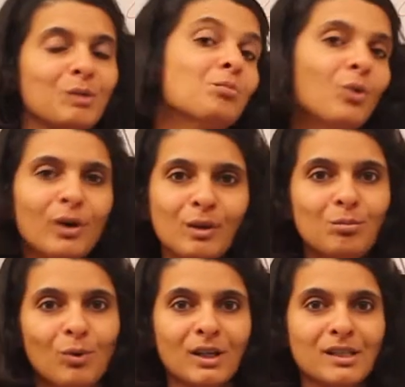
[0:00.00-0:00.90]
but more
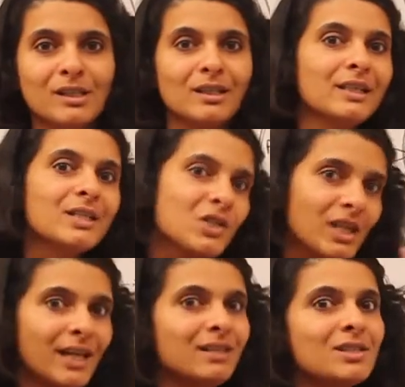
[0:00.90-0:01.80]
importantly,
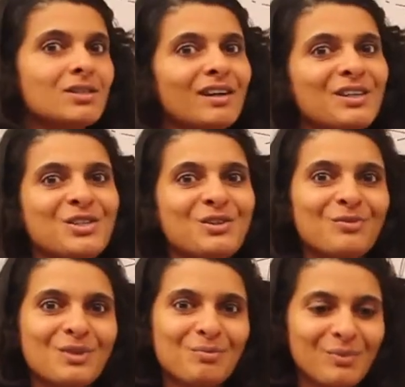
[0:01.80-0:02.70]
share the structure
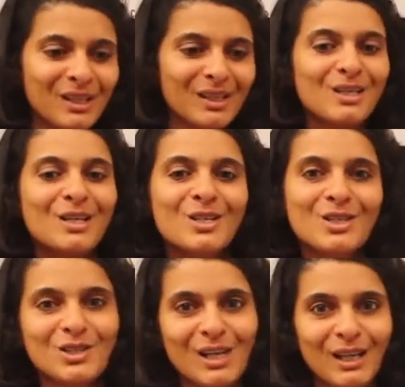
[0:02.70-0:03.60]
of the brain,
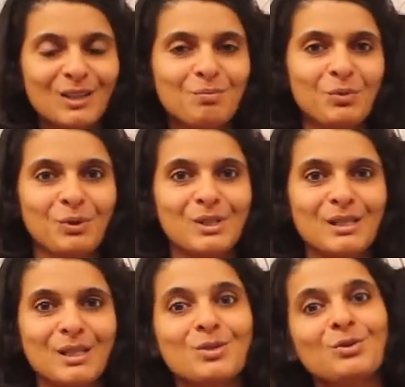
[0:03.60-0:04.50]
share the
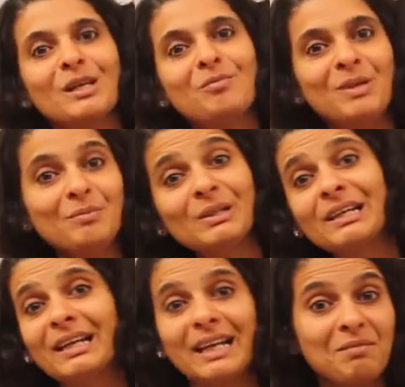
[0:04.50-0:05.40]
process, so that people
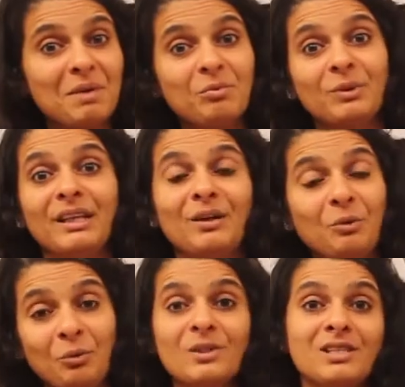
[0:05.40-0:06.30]
can come up with their
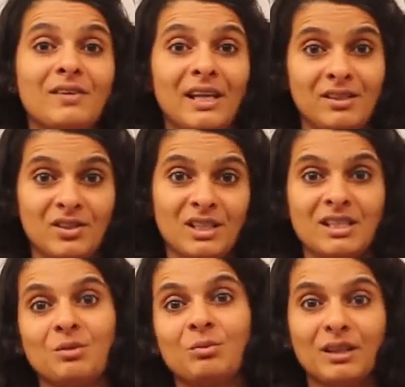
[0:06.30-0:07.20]
own strategies
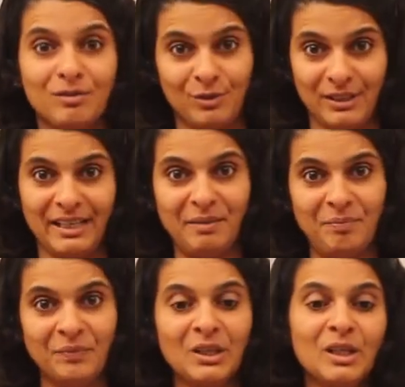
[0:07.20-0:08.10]
that work for them.
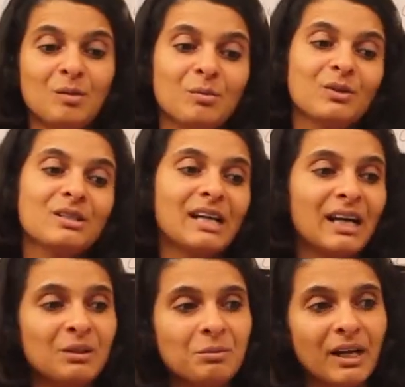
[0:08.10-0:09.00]
Because
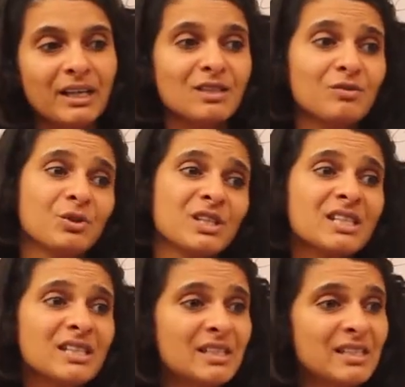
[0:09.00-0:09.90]
otherwise, if you
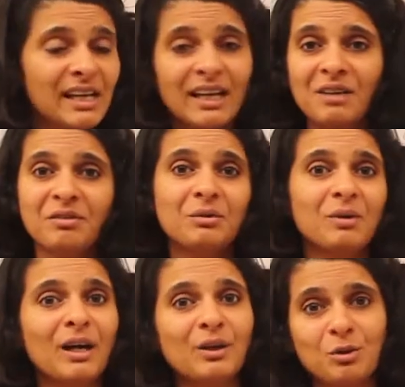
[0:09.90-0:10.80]
just tell
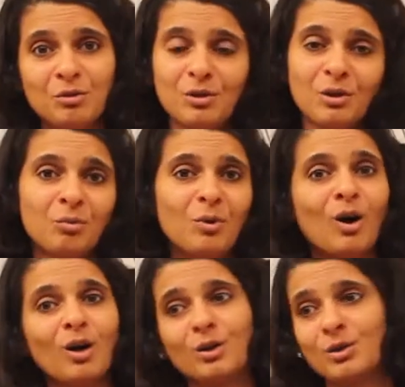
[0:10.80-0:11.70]
everyone, go for a
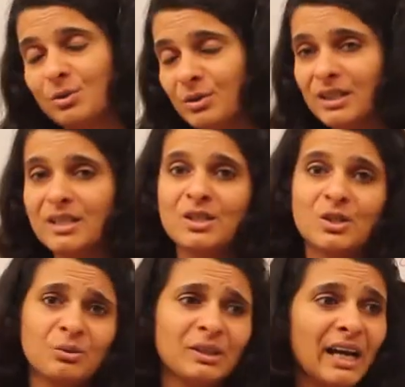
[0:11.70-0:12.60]
walk or do
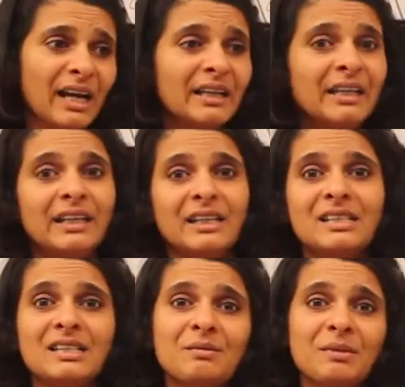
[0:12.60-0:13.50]
this, do that,
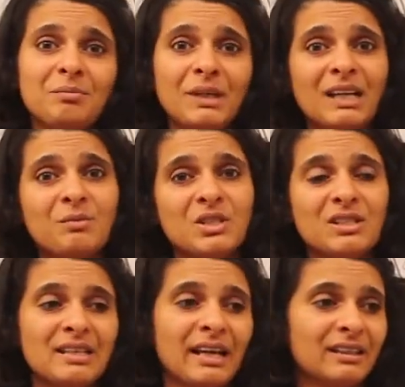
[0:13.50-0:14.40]
it becomes
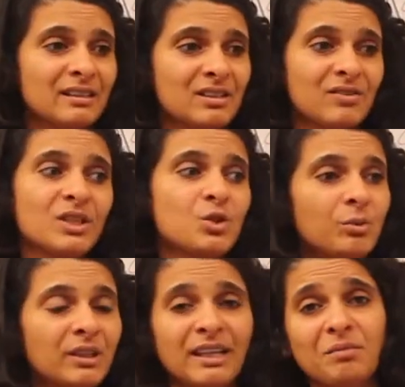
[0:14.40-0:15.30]
just like this
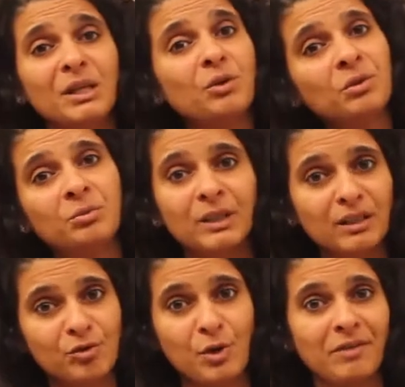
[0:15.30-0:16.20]
ritual that may not
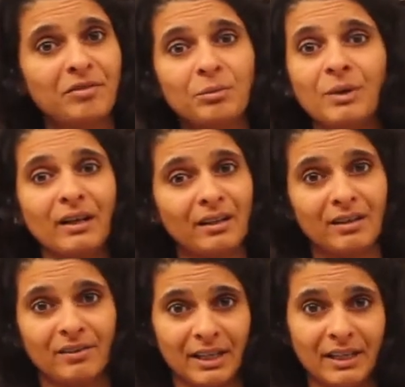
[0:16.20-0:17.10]
work for everyone,
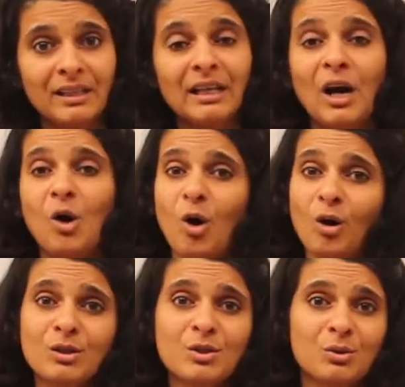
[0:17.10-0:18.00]
right?
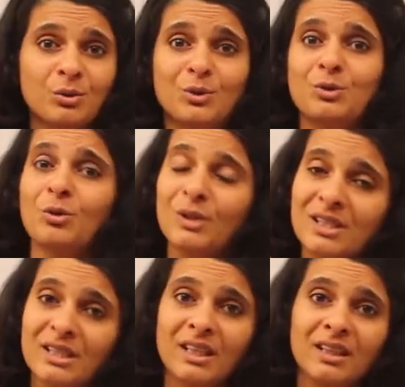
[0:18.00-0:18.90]
Also, you
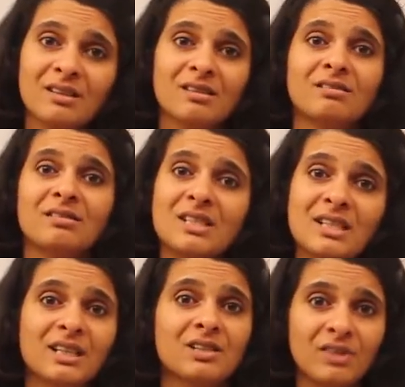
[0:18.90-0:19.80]
don't need
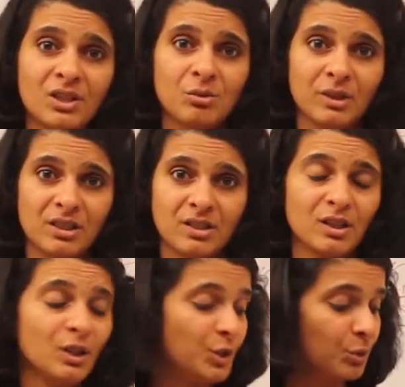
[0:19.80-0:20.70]
6 rituals.
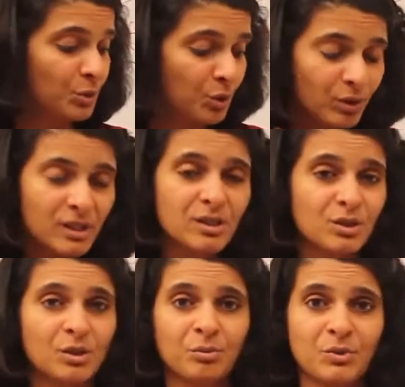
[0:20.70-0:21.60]

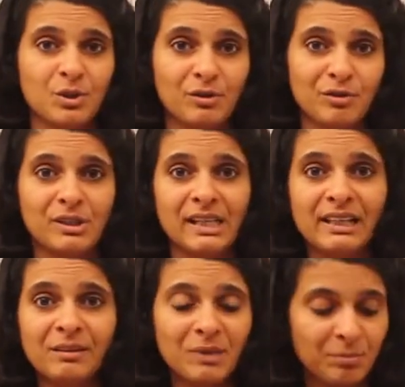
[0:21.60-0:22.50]
So if you're
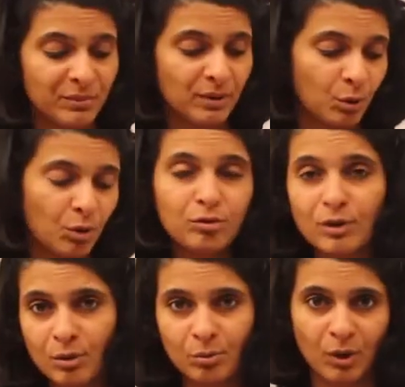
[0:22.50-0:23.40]
telling people, go
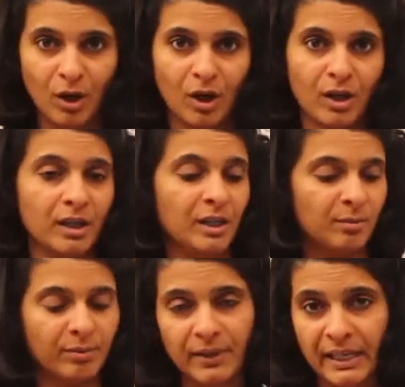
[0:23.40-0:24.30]
for a walk,
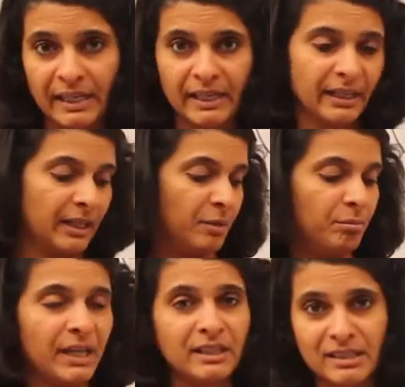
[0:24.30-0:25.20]
pray,
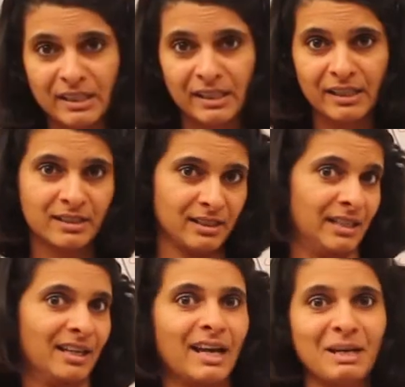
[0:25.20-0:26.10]
meditate,
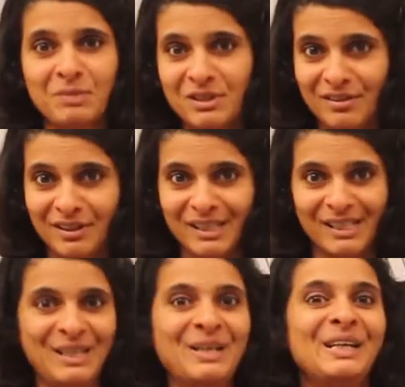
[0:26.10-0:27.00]
climb a
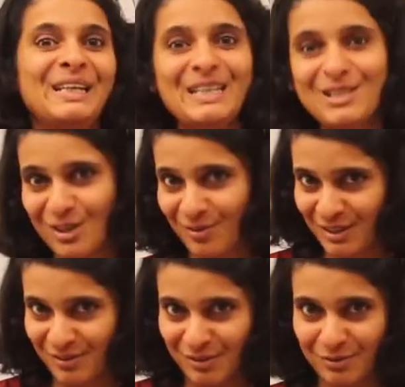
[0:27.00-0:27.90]
tree, eat your
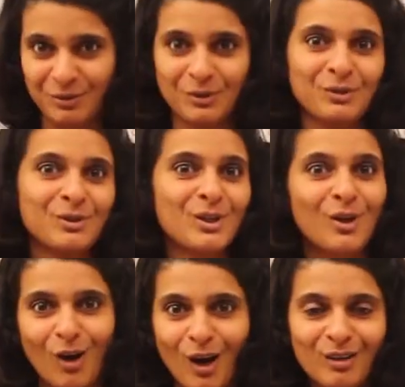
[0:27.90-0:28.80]
favorite food,
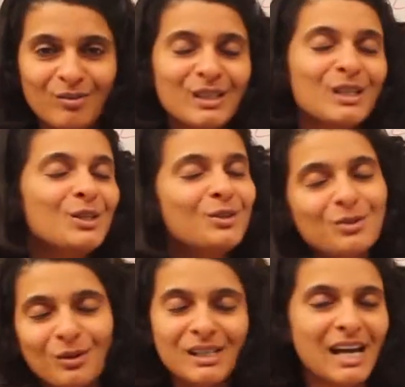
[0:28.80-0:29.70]
all of it. You
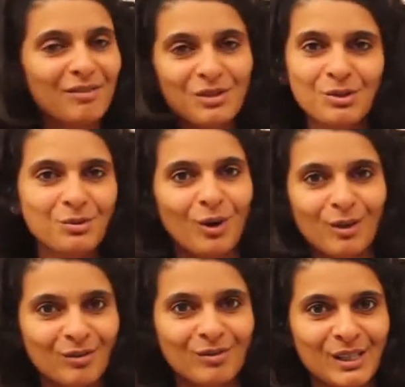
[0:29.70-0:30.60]
don't have to do
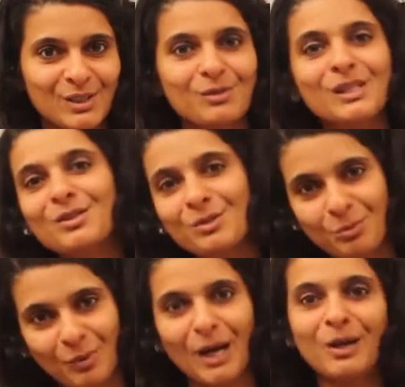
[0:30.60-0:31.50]
all of it. You need to do
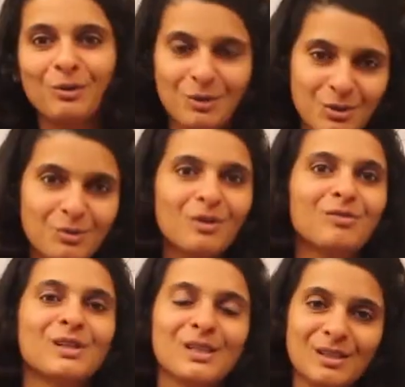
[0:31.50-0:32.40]
1 or 2
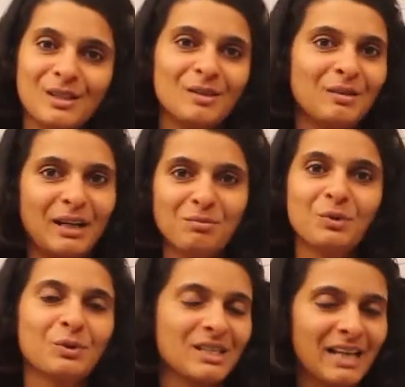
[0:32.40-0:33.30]
of it at
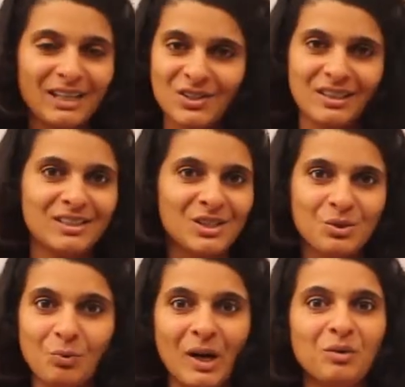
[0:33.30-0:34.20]
most. Actually,
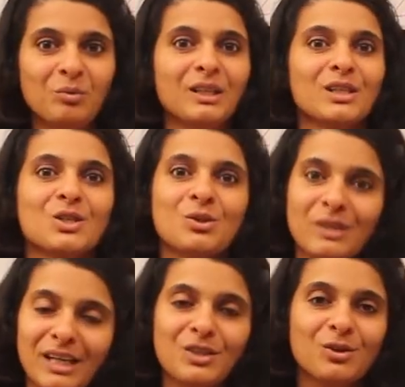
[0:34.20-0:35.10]
just 1 works to
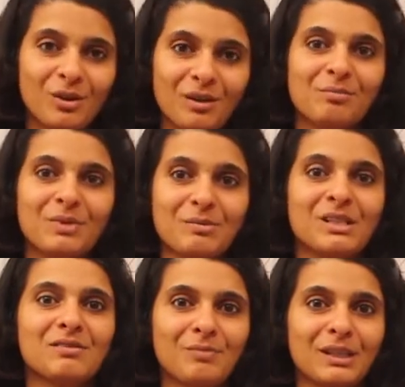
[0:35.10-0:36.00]
get your
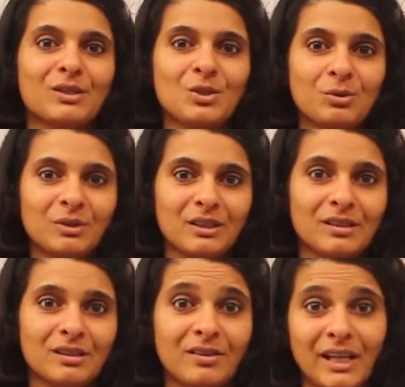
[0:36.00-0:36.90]
primitive brain
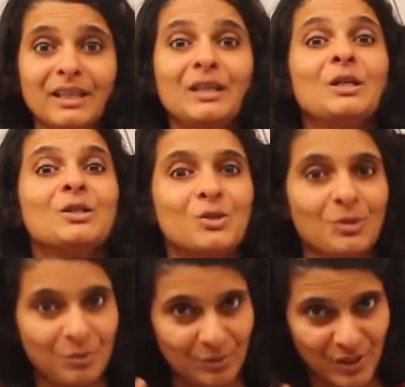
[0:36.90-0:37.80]
soothed, right?
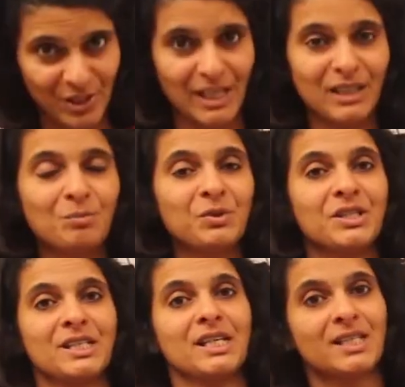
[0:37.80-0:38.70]
So share the
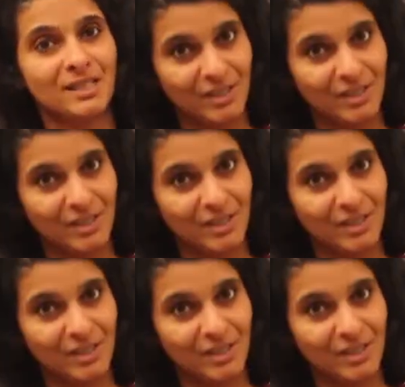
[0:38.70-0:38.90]
process,